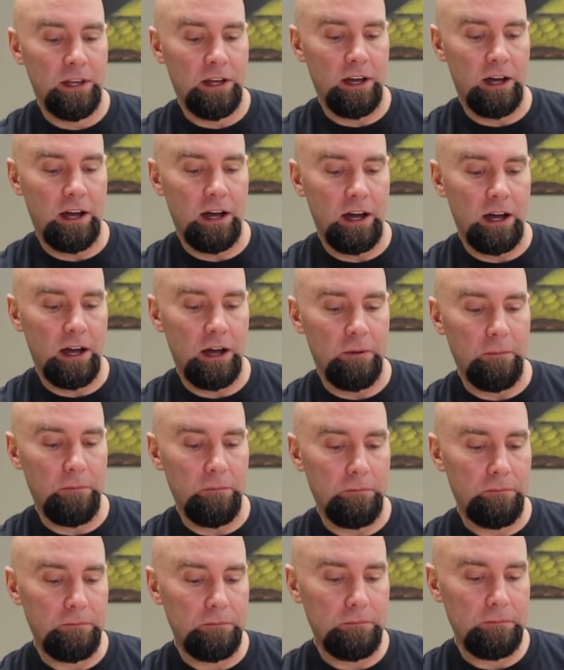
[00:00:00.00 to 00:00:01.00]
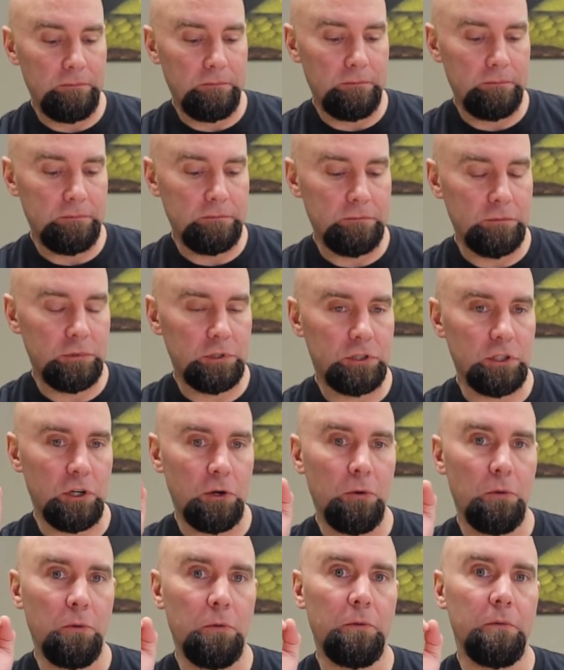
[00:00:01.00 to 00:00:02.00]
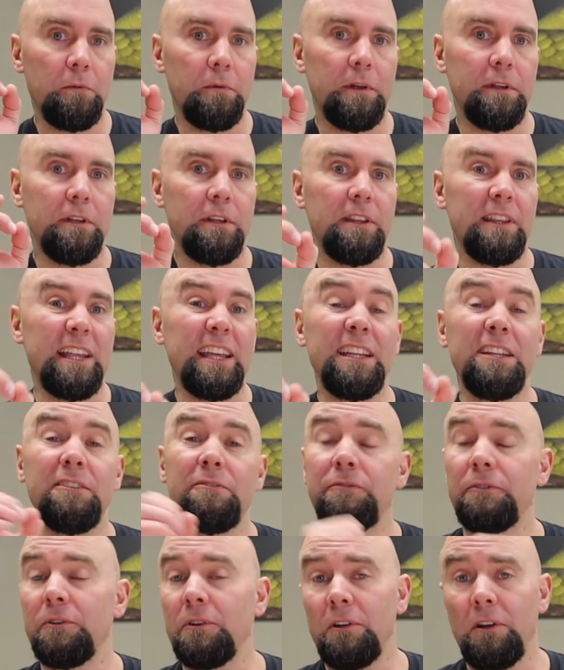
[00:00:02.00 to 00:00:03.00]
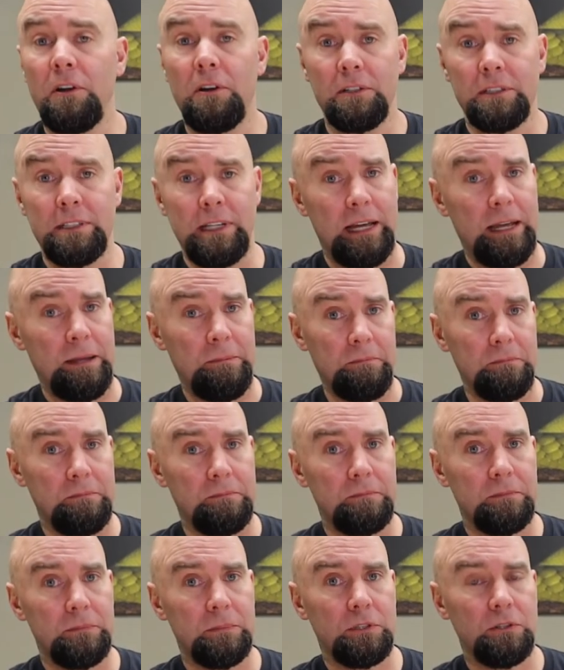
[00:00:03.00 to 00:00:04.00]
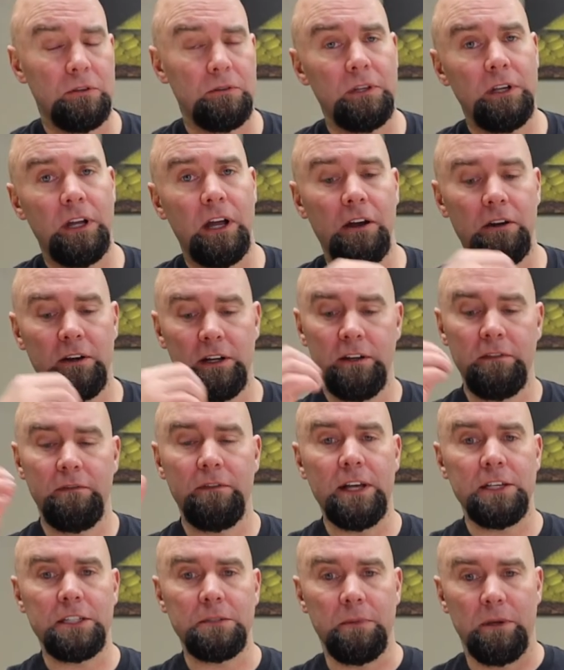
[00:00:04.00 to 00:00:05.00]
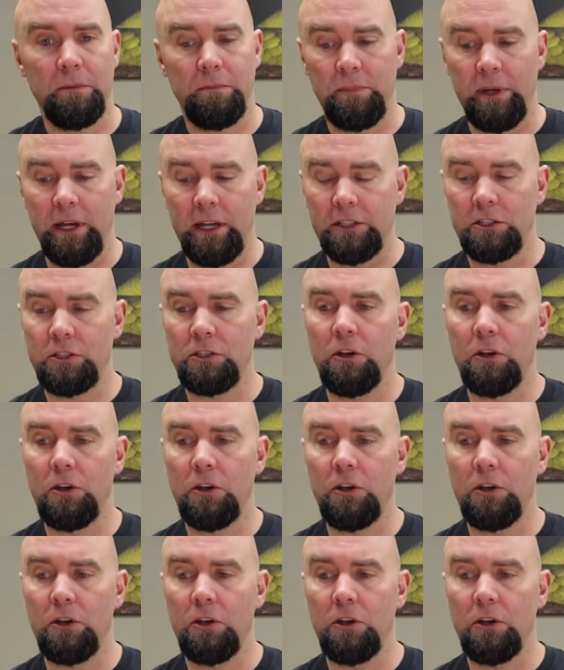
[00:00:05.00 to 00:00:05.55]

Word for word: Um, so they live for a long time, so they are an investment pet.